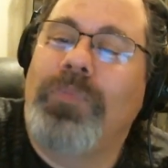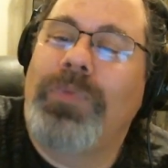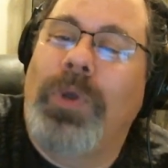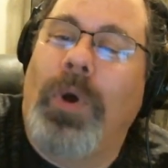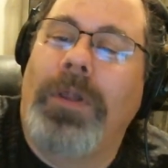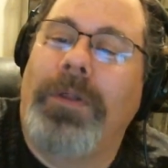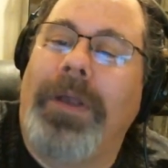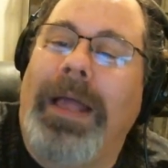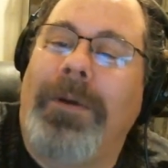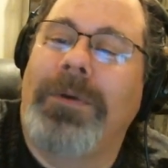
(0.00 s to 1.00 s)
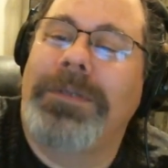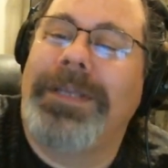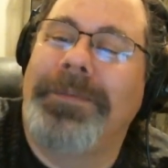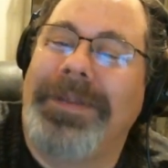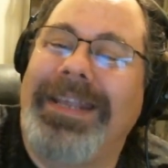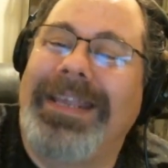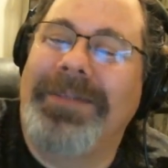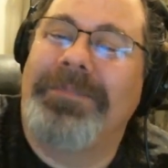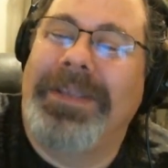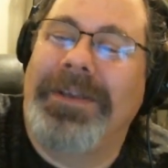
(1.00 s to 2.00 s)
caller hours I'm going to
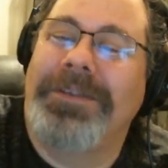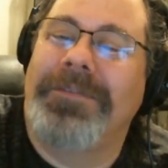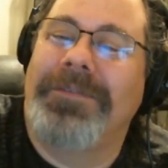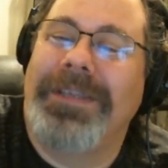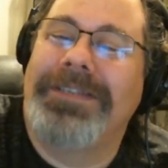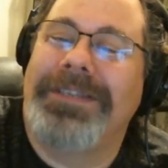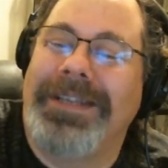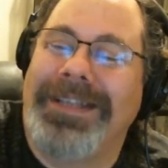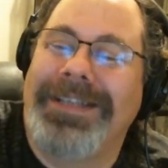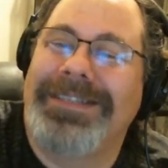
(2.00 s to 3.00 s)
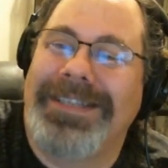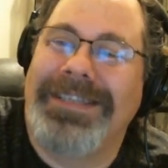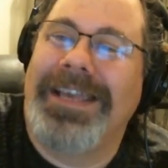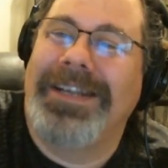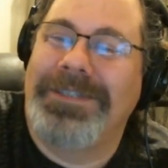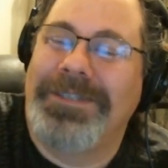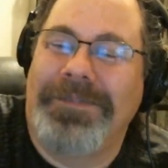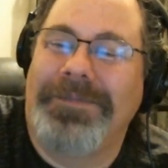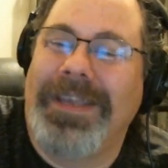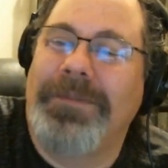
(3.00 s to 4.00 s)
get because of these idiots decided to
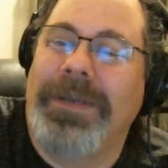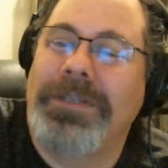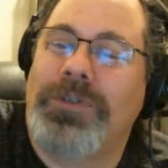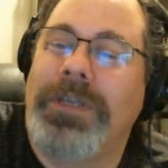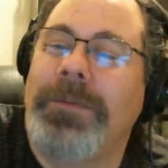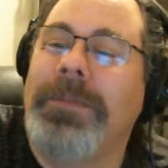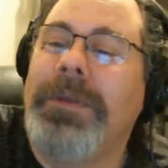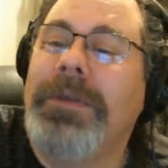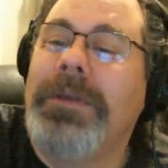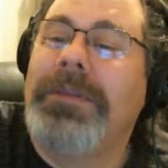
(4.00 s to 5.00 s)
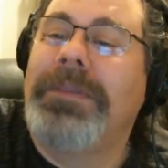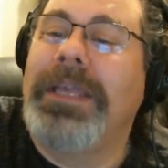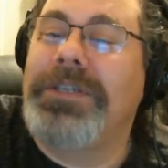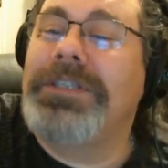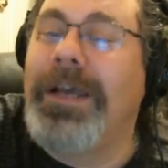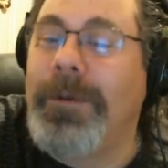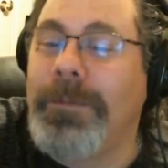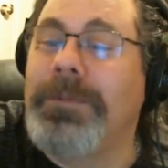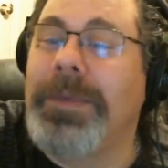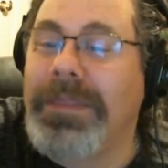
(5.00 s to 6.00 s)
invade my stream. They just
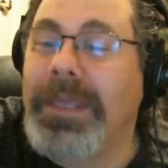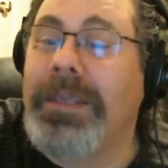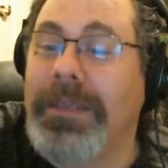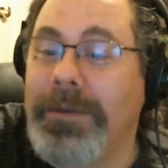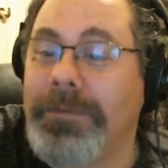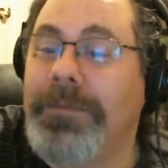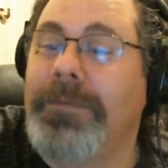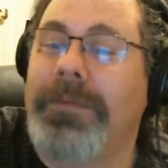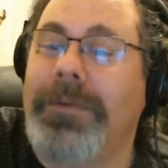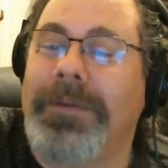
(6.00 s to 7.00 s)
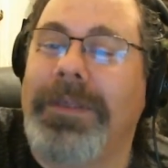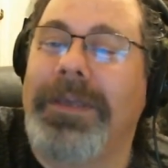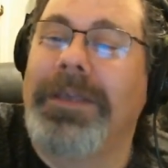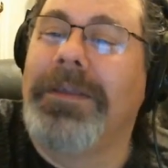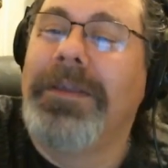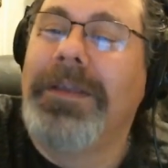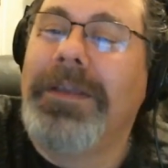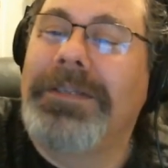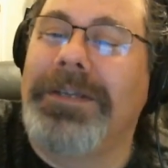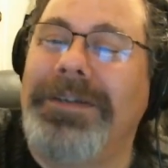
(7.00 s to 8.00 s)
helped me, thank you. Okay?
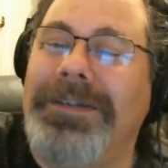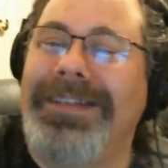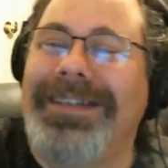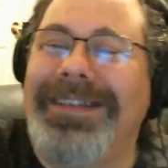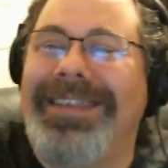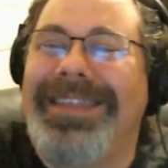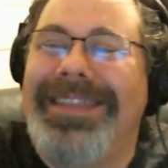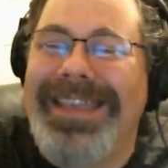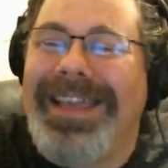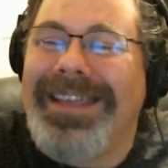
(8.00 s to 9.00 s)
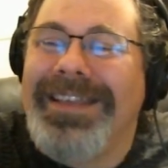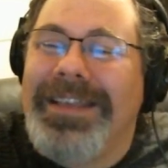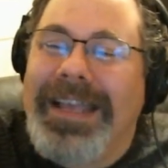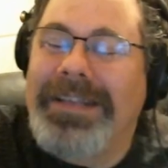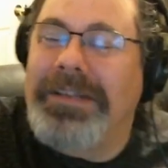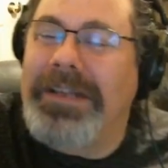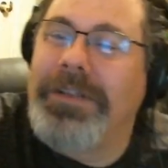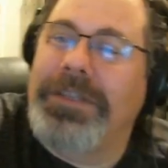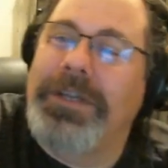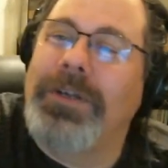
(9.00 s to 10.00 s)
So, yeah. And now
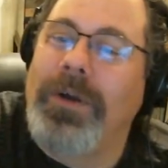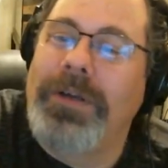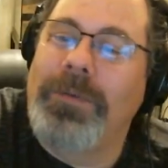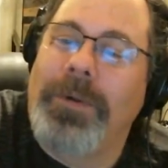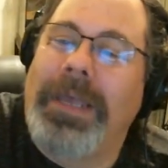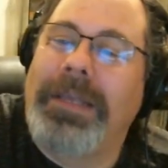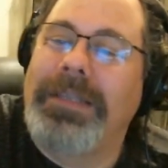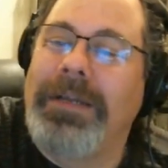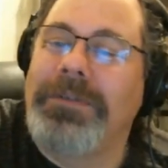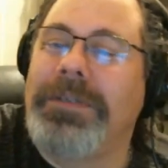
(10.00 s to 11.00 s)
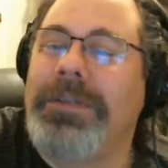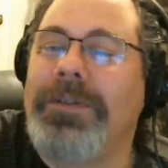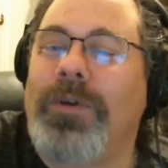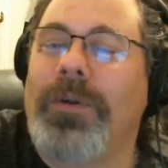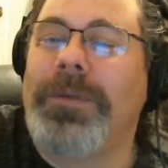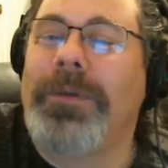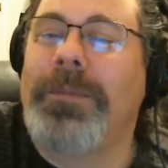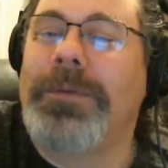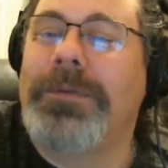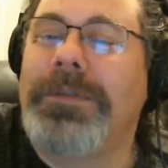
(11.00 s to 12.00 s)
that they're gone, we're back down to the normal
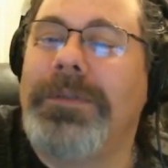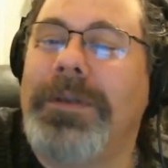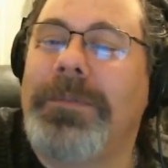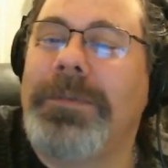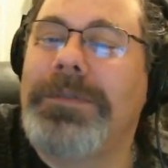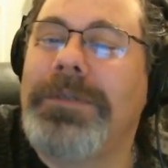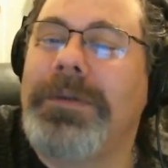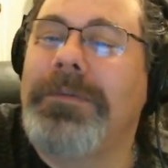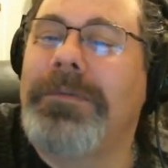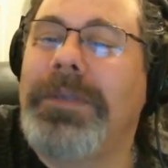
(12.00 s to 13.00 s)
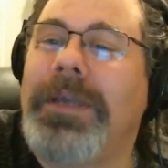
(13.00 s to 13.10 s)
numbers. So, yeah.